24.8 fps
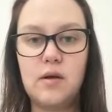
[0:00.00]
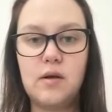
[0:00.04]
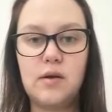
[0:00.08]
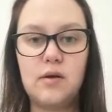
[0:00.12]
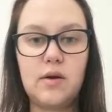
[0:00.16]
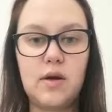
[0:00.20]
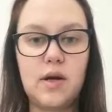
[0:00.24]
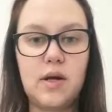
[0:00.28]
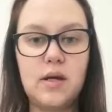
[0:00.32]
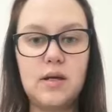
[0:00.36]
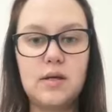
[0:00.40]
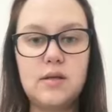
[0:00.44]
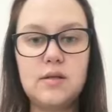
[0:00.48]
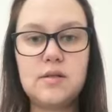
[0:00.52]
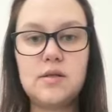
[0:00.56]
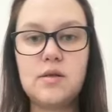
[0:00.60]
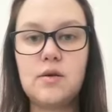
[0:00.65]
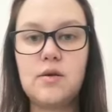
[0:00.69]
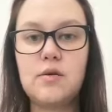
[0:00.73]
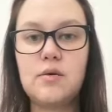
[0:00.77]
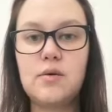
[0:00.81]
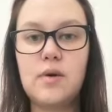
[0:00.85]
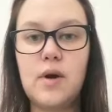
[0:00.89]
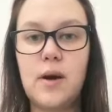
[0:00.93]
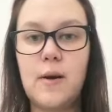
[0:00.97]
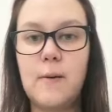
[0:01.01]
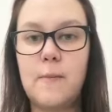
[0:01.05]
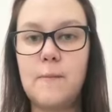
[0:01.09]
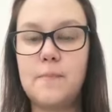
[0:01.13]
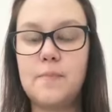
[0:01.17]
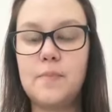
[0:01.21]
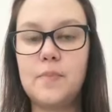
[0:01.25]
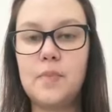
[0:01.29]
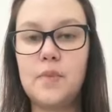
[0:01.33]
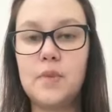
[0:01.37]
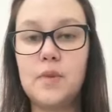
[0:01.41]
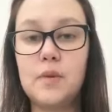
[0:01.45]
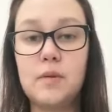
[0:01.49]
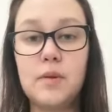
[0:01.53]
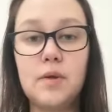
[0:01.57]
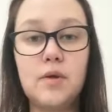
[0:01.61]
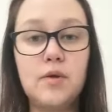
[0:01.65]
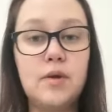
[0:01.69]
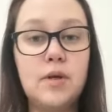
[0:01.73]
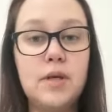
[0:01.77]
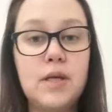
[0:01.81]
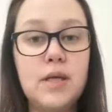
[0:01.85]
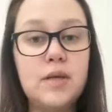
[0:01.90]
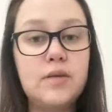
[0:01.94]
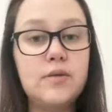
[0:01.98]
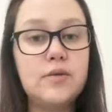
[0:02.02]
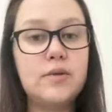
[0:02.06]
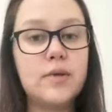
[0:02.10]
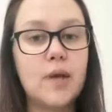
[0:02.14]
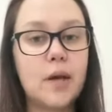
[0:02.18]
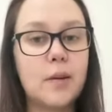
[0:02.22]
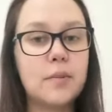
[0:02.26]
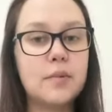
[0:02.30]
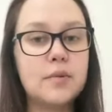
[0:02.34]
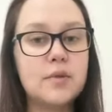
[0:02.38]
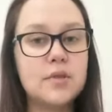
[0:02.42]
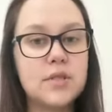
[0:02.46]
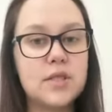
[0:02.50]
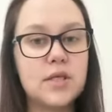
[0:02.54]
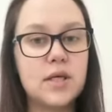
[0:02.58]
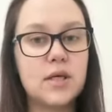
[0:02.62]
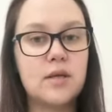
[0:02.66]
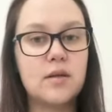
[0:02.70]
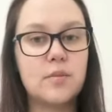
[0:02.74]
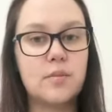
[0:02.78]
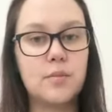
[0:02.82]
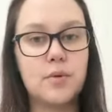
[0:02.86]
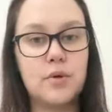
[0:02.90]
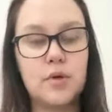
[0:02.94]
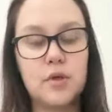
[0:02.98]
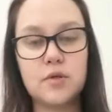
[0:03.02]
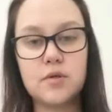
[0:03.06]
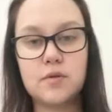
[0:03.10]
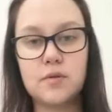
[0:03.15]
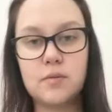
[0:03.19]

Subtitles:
Okay, so you need to double check the books